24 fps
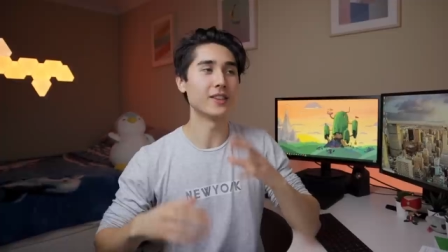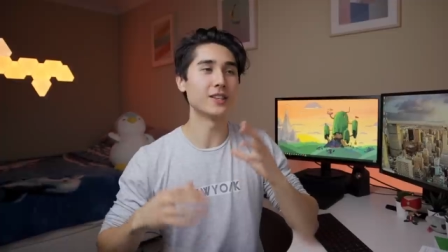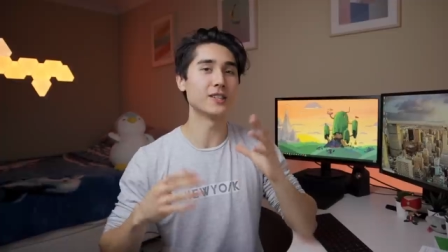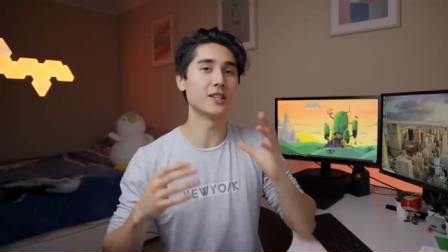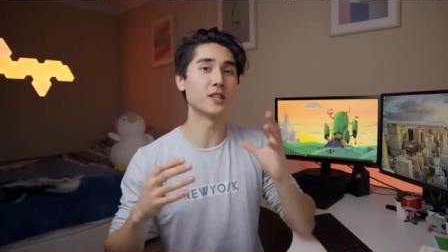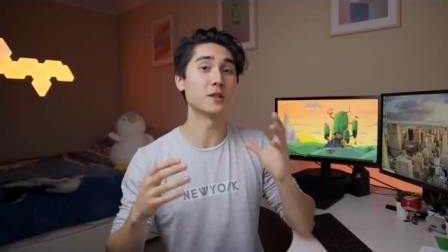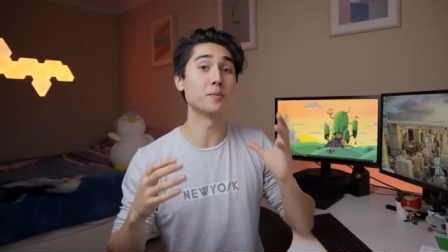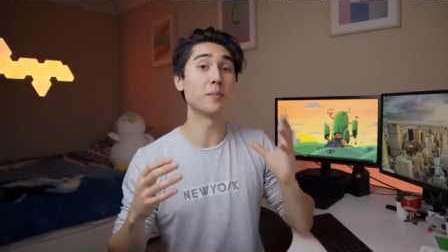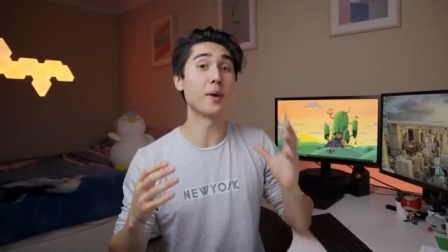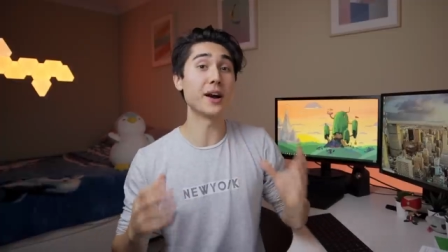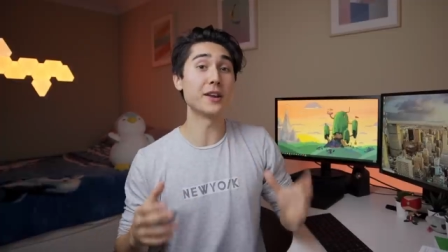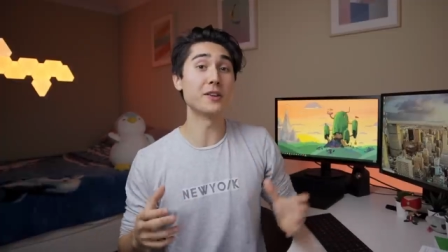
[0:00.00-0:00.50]
This
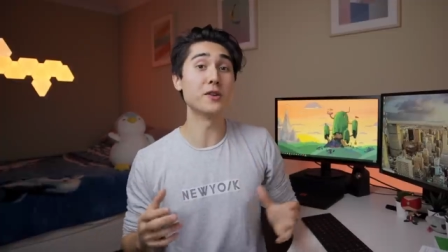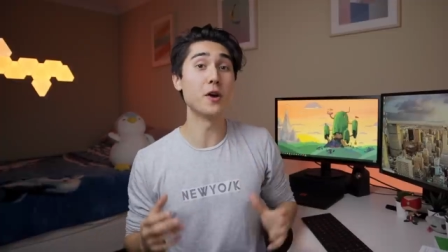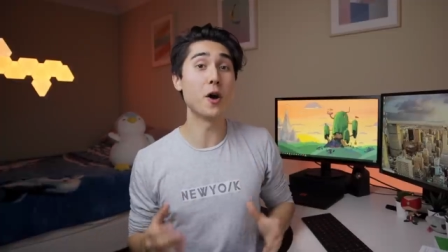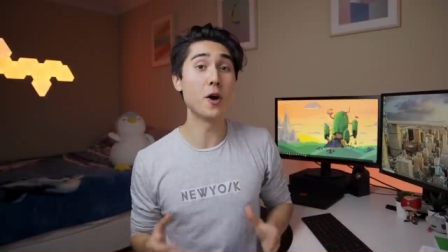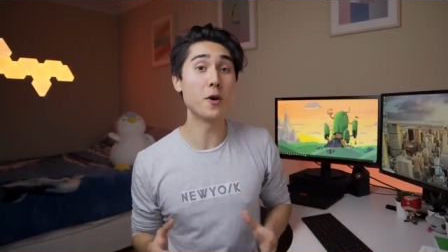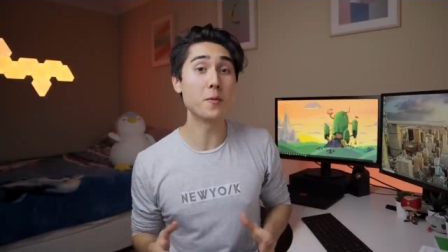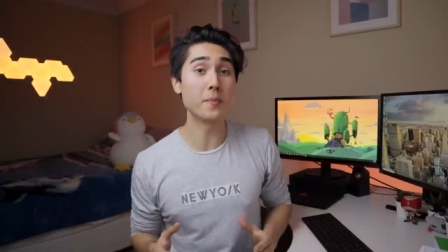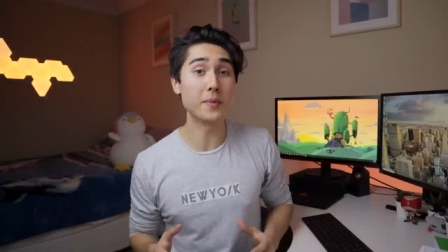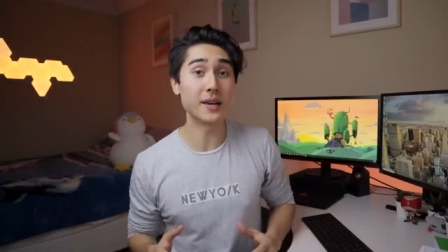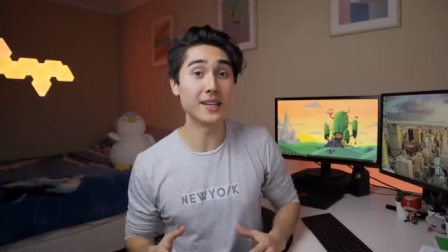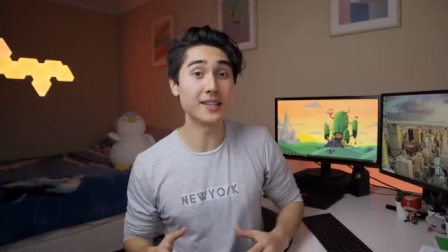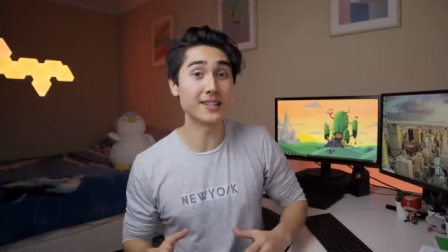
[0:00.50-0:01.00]
is by
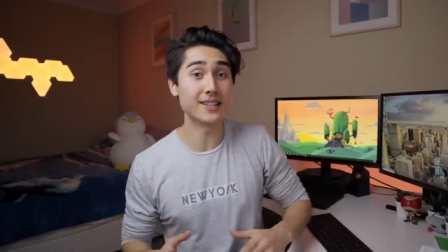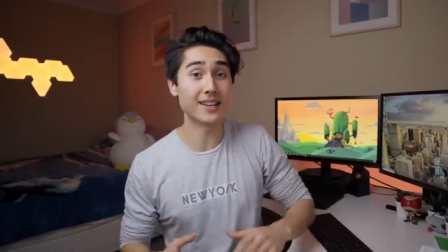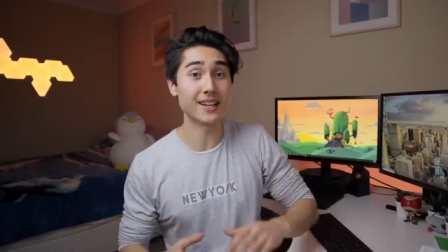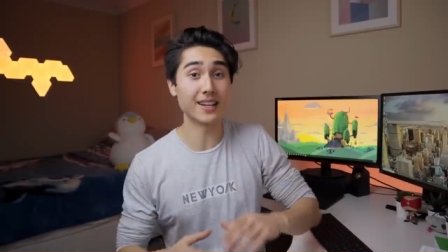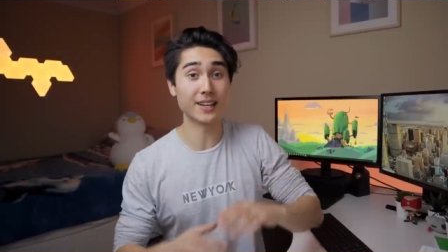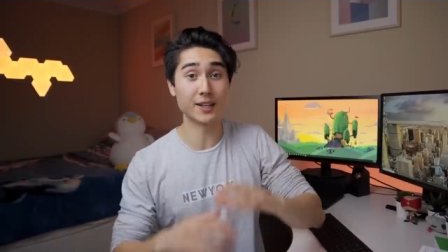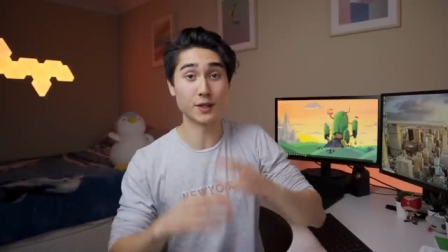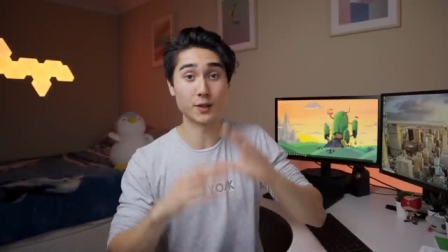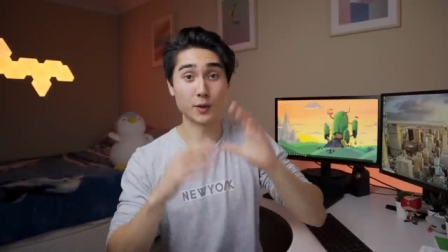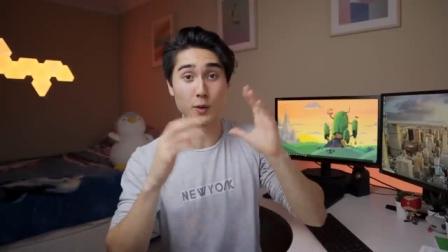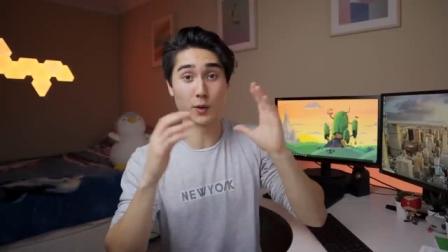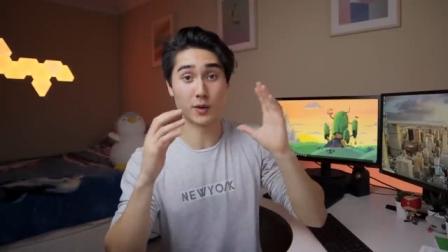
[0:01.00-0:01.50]
no means an
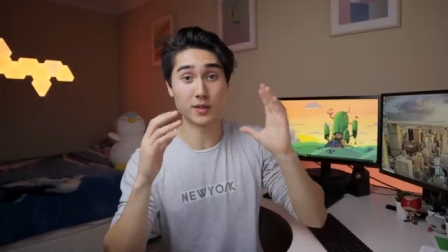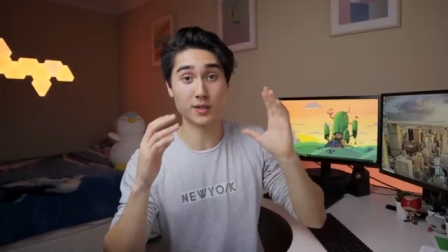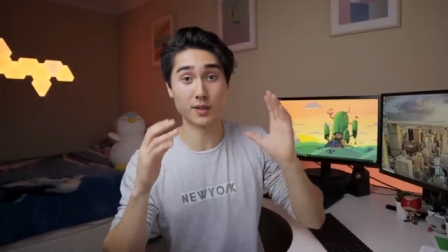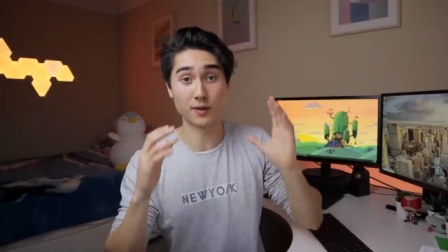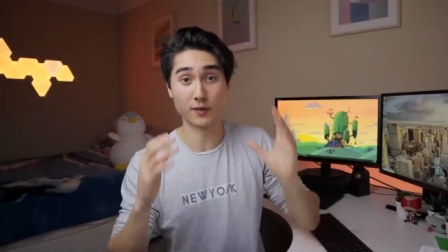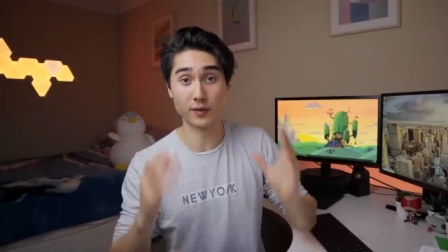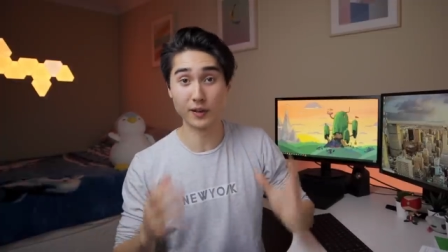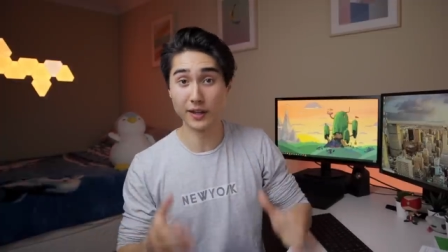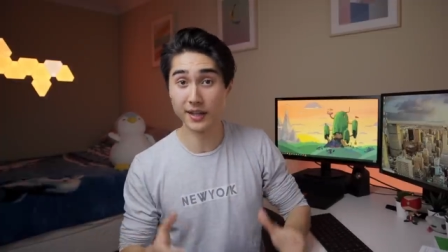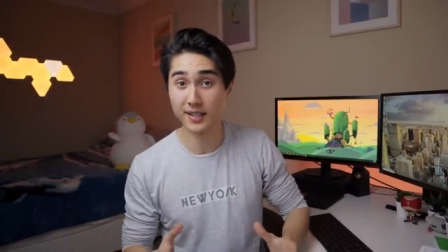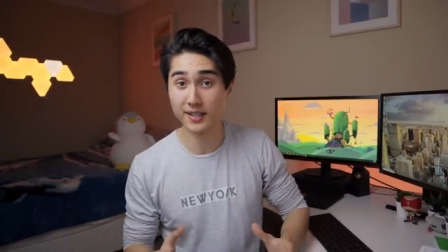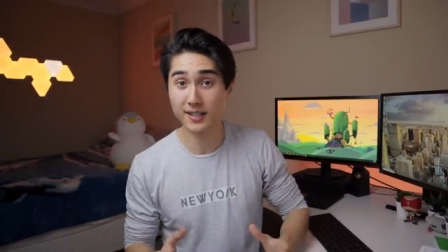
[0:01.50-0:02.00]

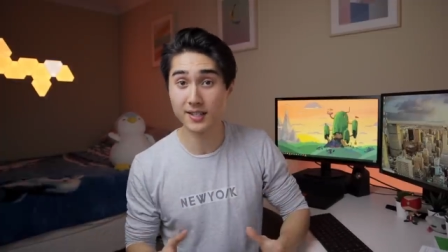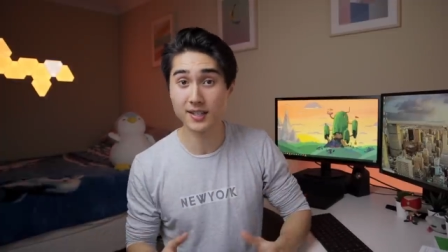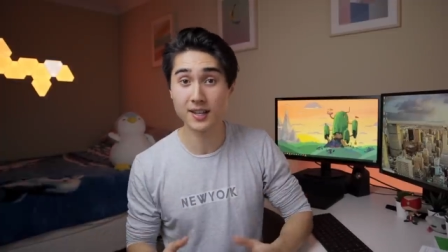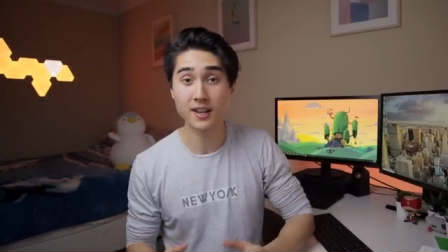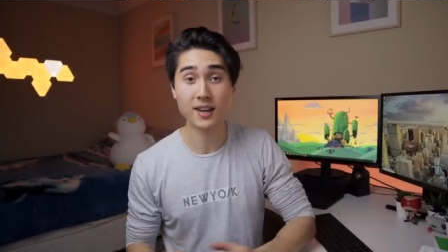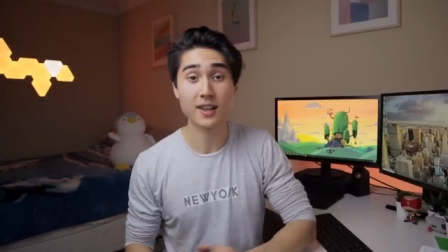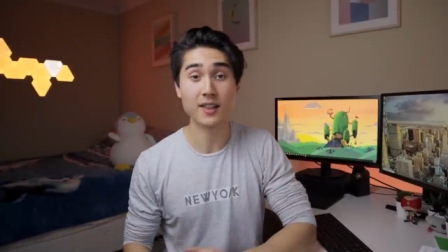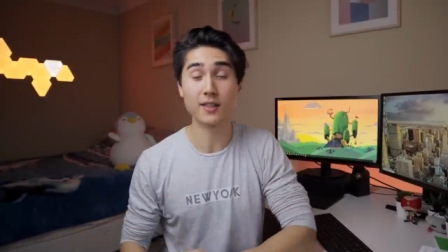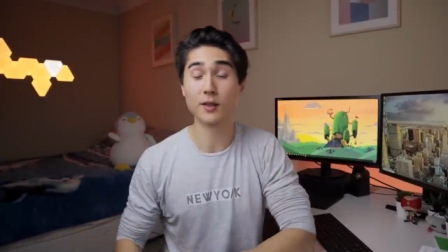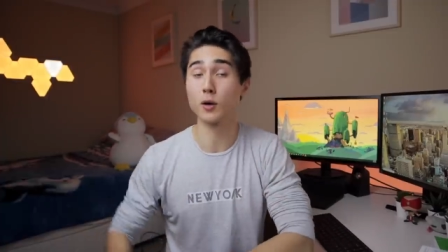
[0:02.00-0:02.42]
exhaustive list.